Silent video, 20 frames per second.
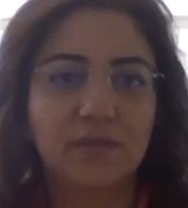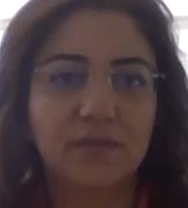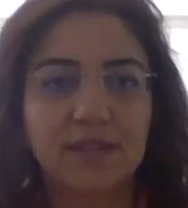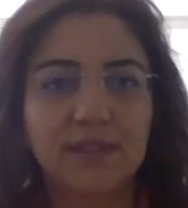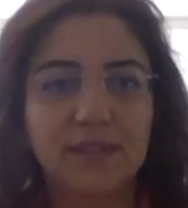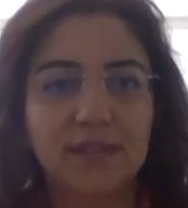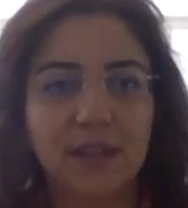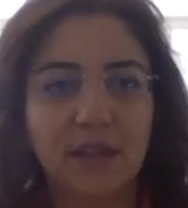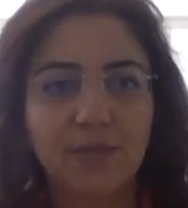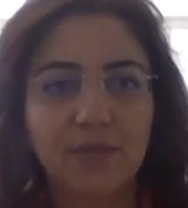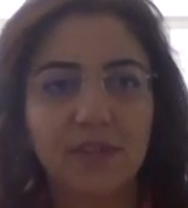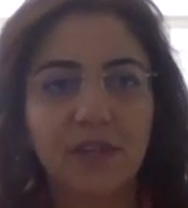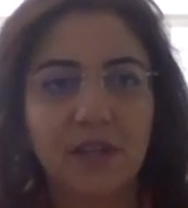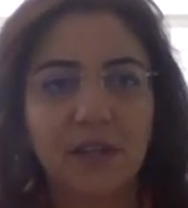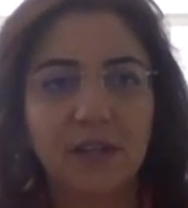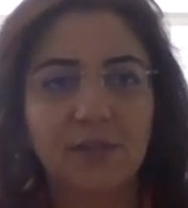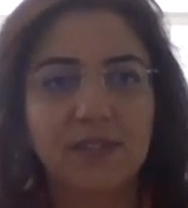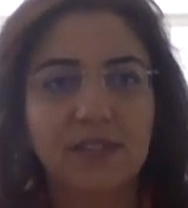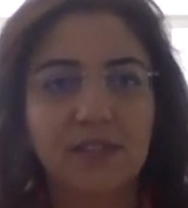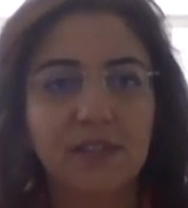
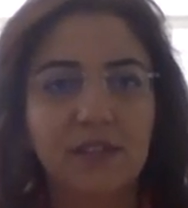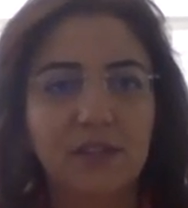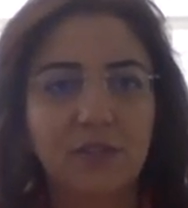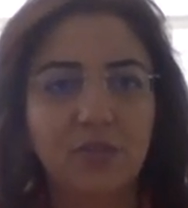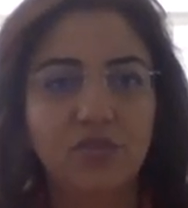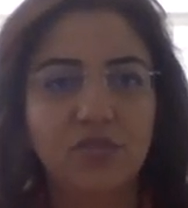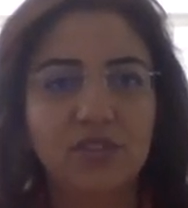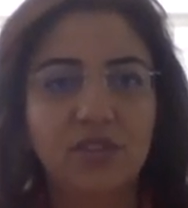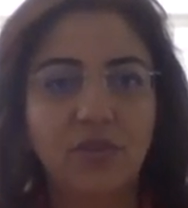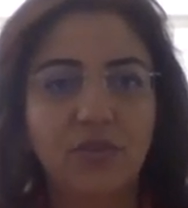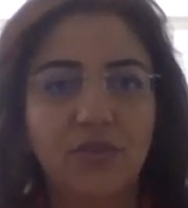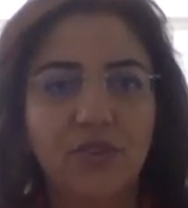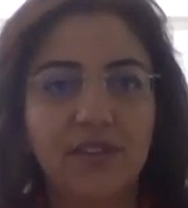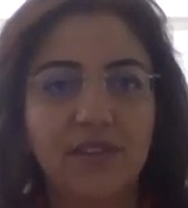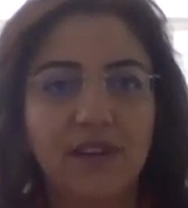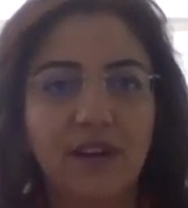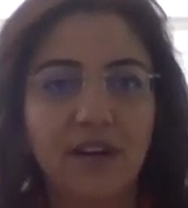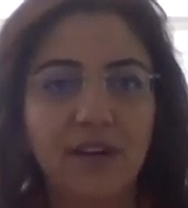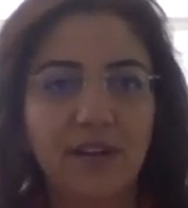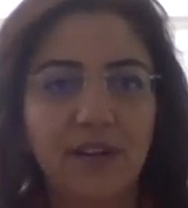Sometimes the use of a
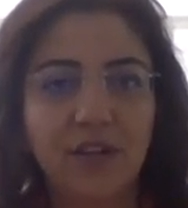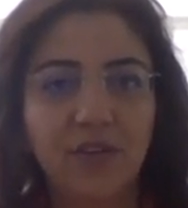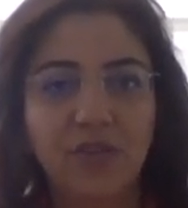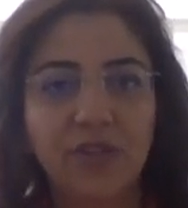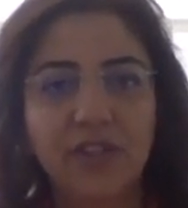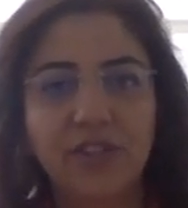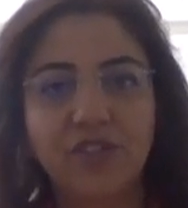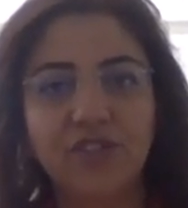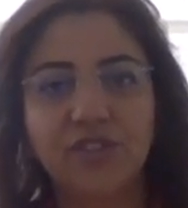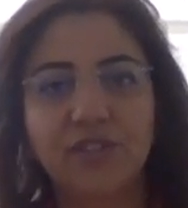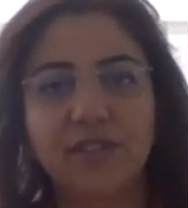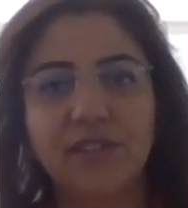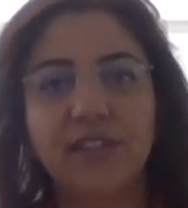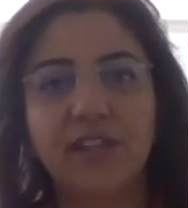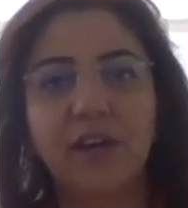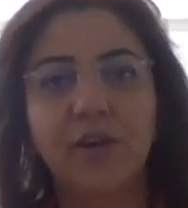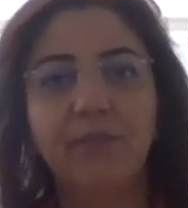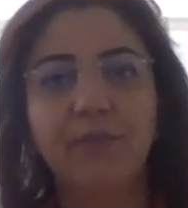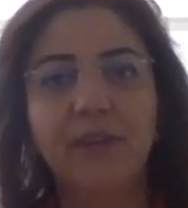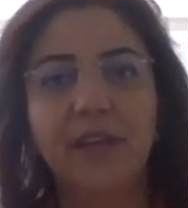direct question
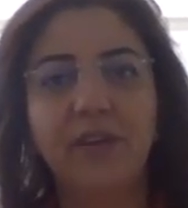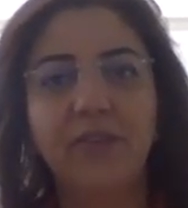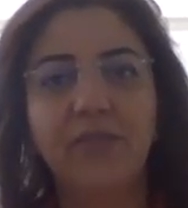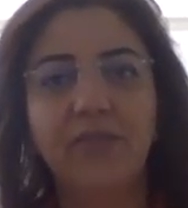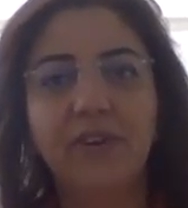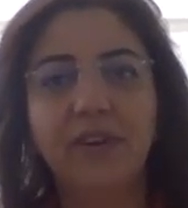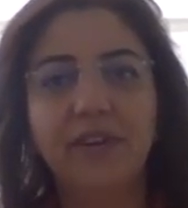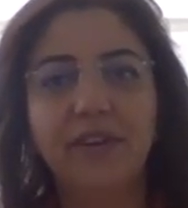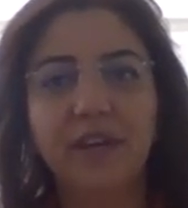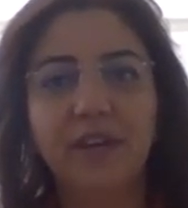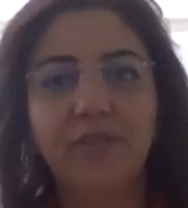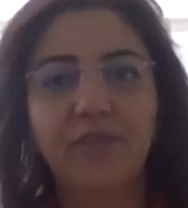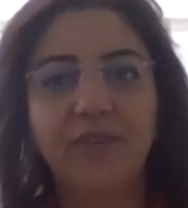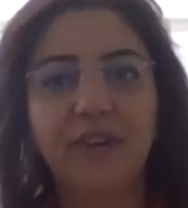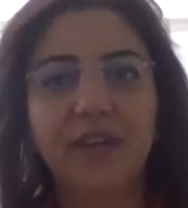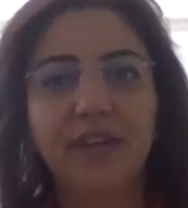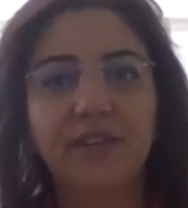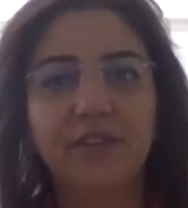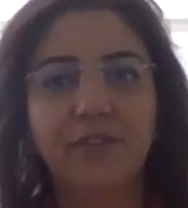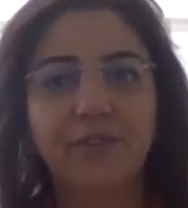can be a very
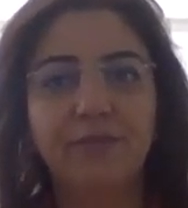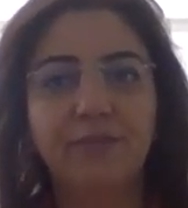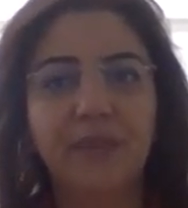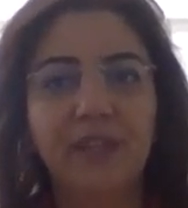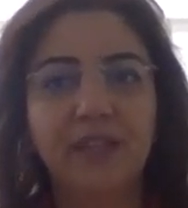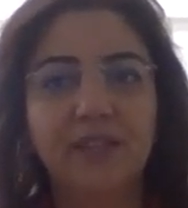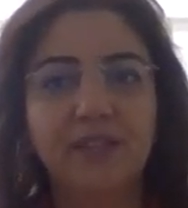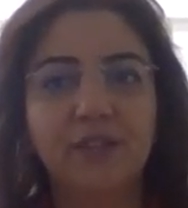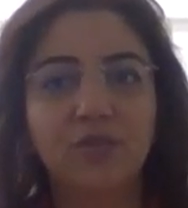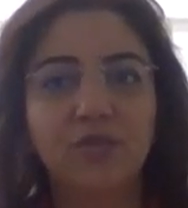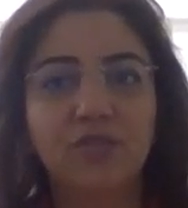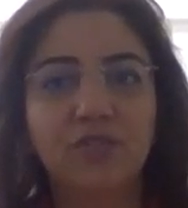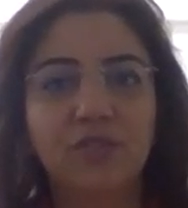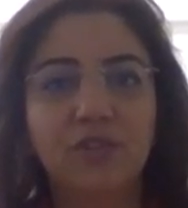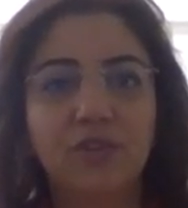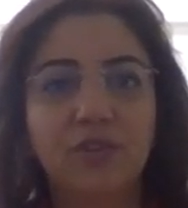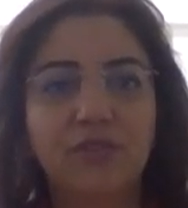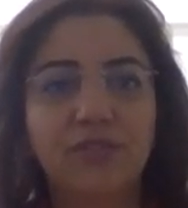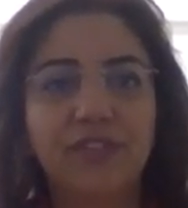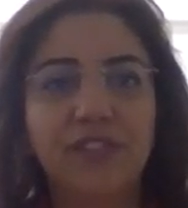effective means to
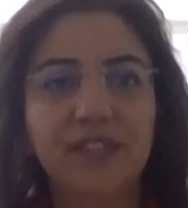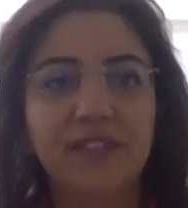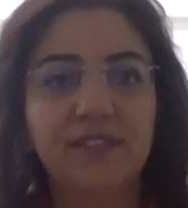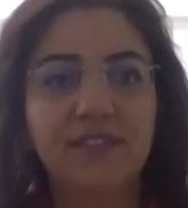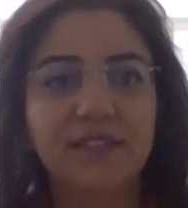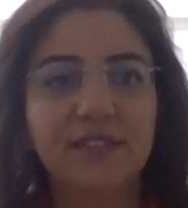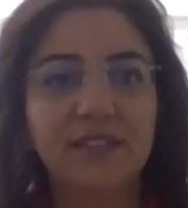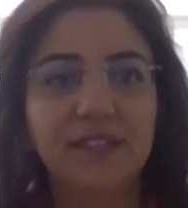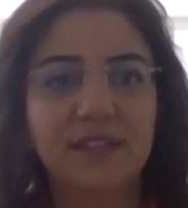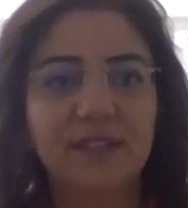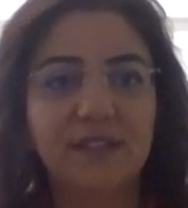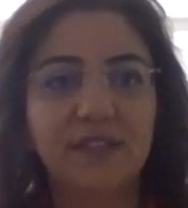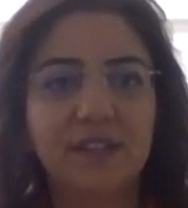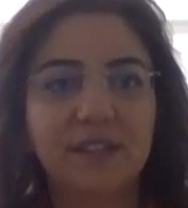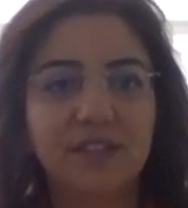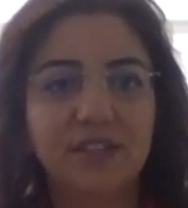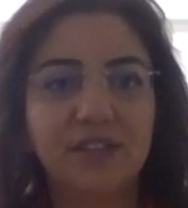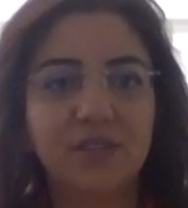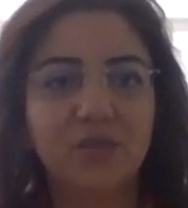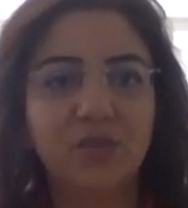draw readers'
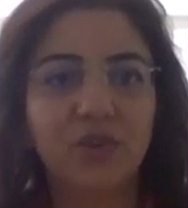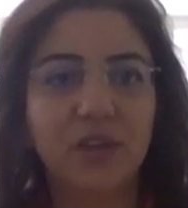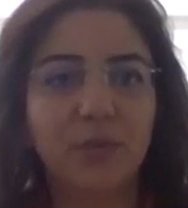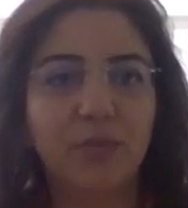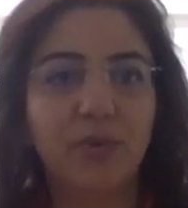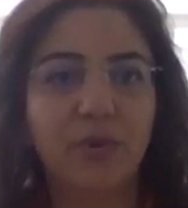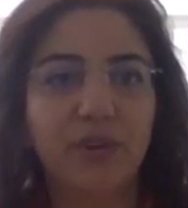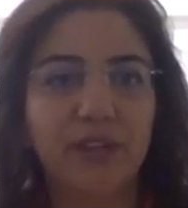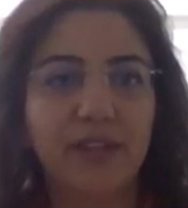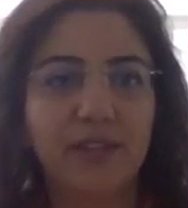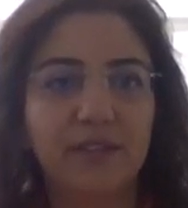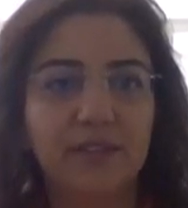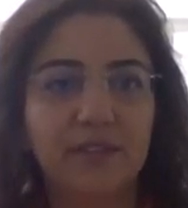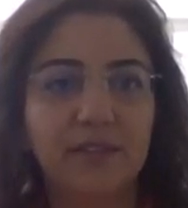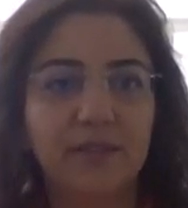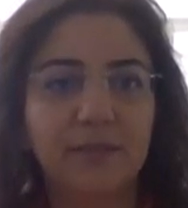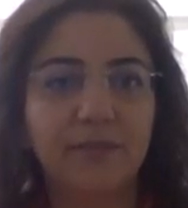attention to a point.